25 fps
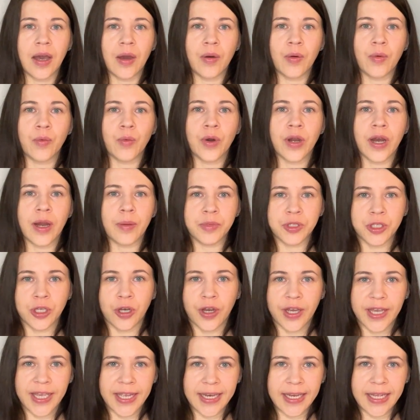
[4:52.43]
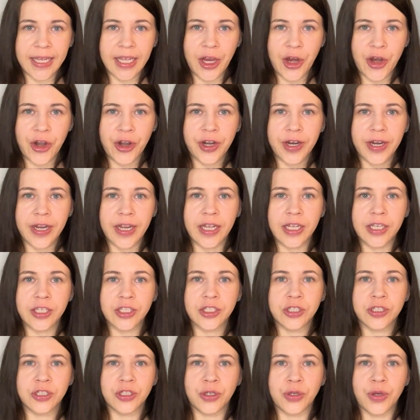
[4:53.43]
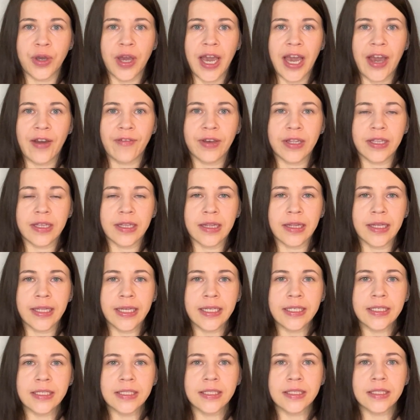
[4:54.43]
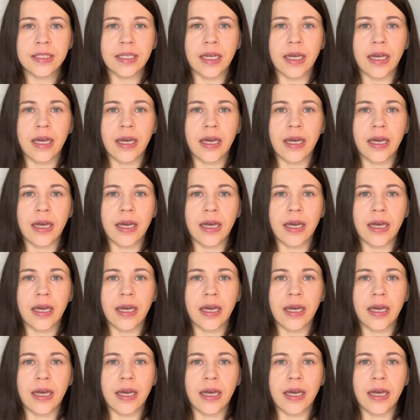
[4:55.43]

what I'm talking here is to have at least